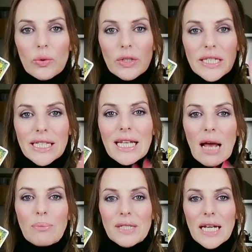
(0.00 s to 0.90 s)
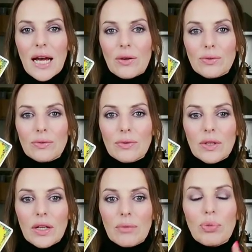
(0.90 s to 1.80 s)
were slapped down,
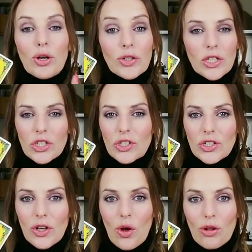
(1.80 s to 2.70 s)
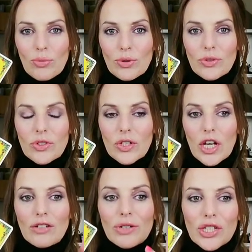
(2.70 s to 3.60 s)
punished almost,
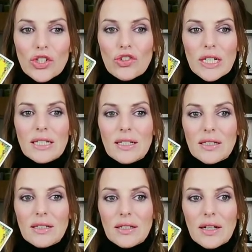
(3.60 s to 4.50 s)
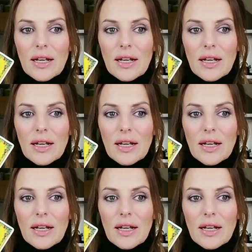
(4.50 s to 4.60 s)
restricted.